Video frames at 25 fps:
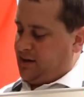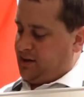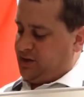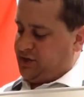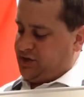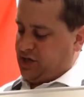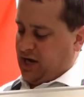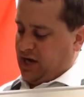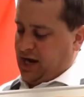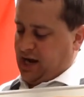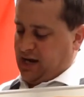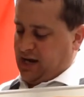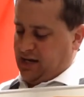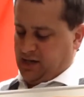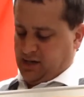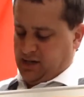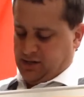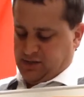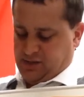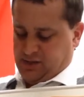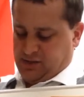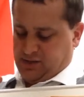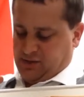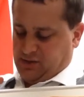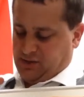John
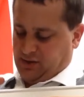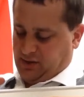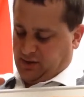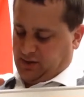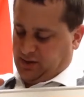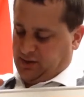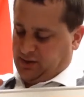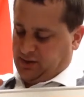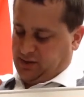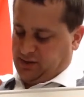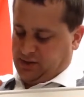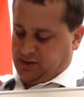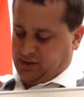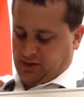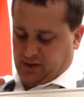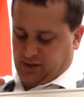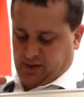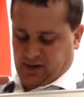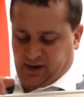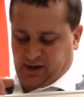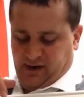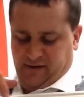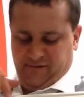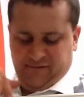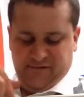
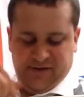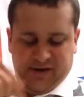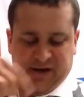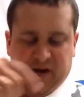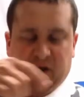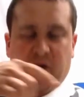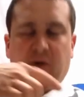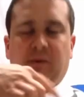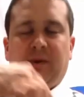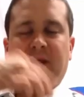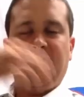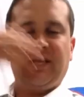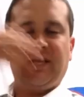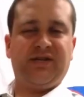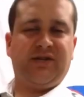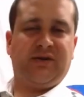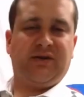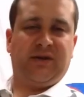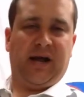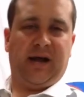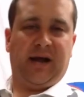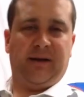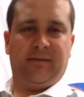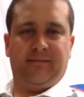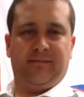took a video
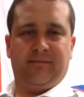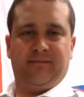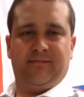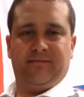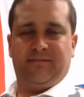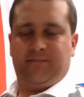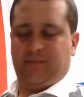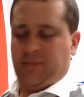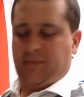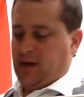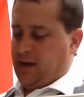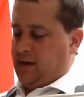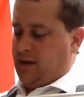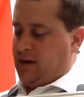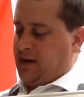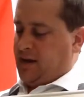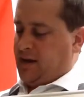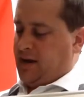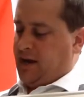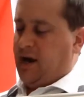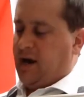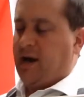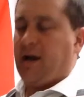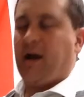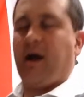yesterday.
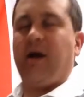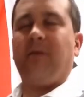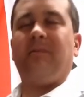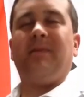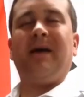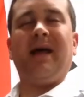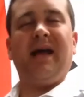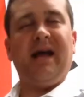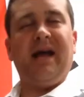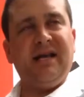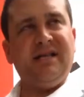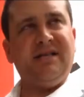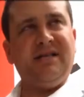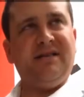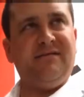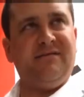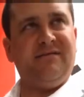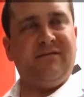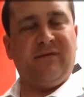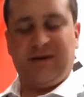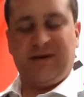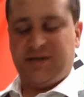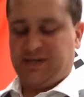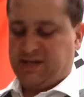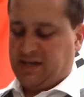In our passive
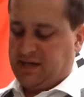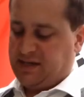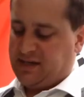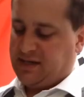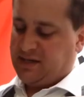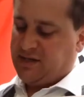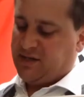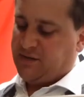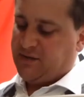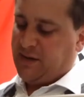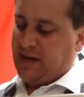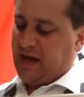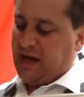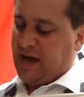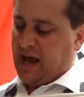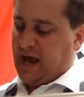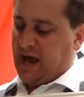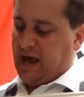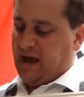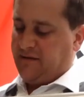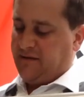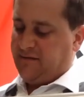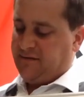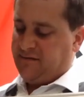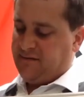voice sentence, we
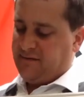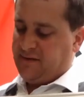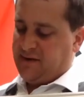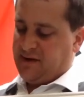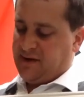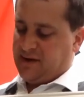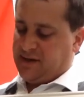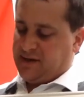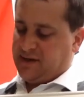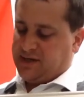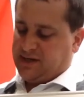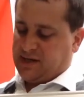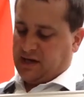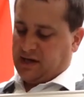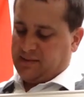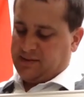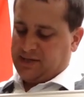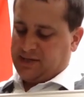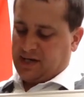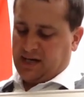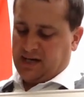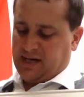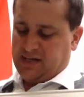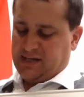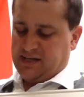have
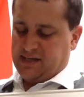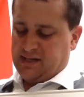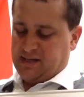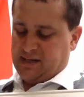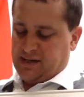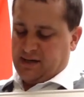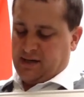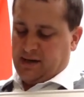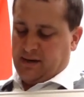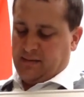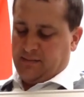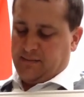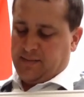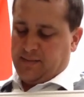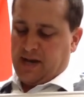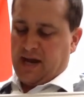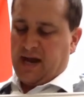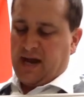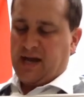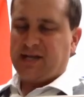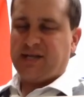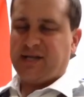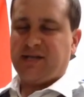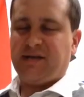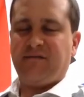subject,
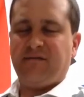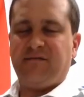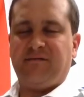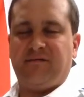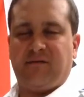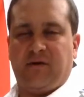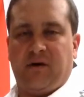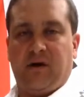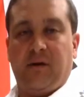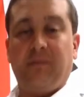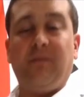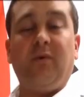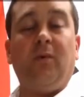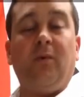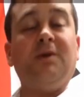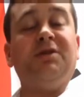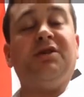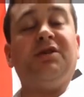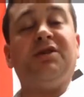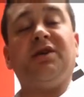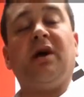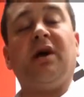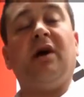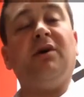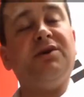passive verb,
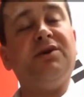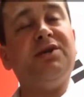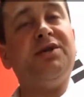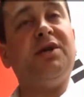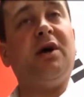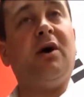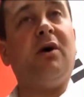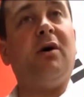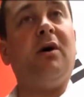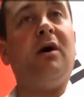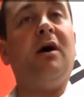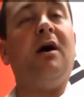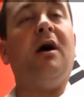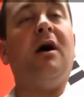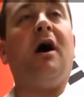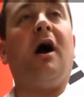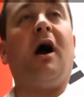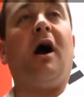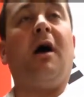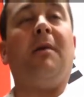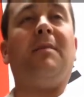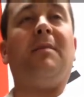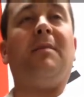which is also our